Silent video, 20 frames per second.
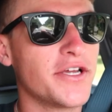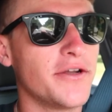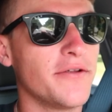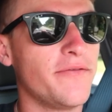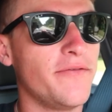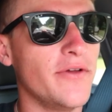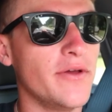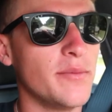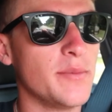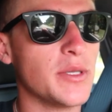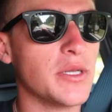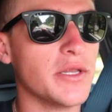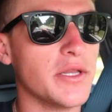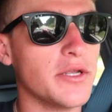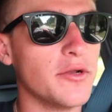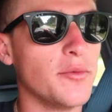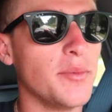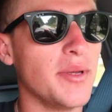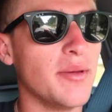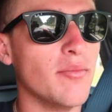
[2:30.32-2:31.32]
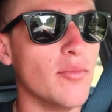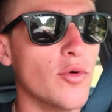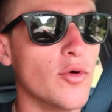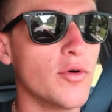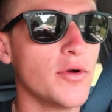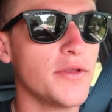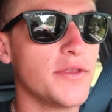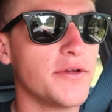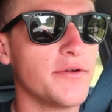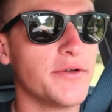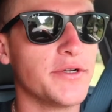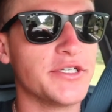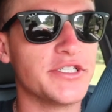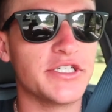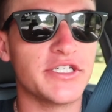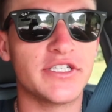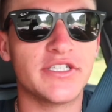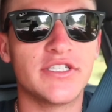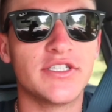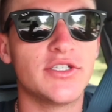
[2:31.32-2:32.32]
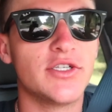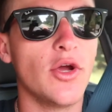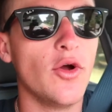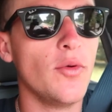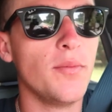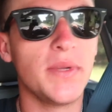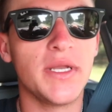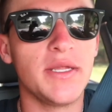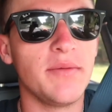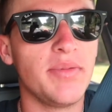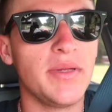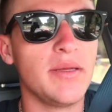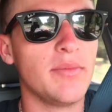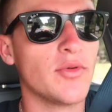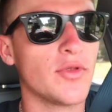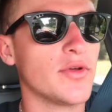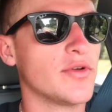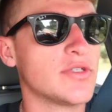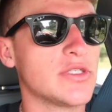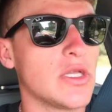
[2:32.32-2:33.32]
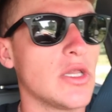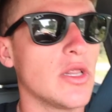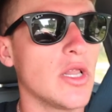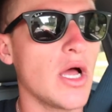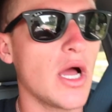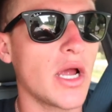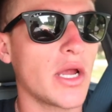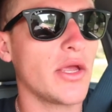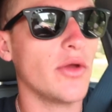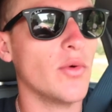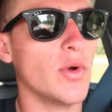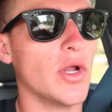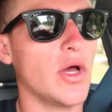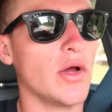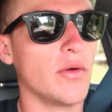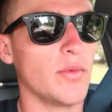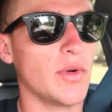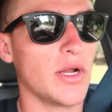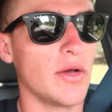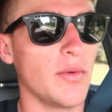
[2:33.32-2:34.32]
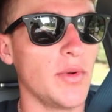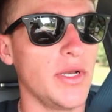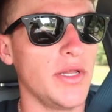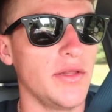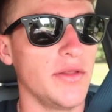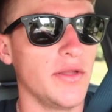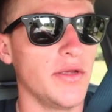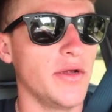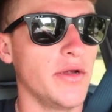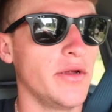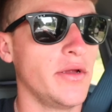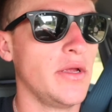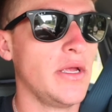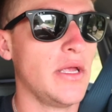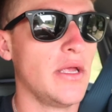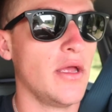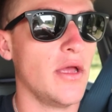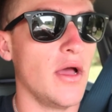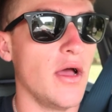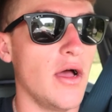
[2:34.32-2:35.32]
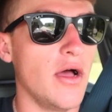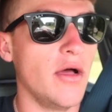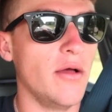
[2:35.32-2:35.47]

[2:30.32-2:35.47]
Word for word: I could have filmed a little bit more. There were just so many people. There's a lot going on when I went in there.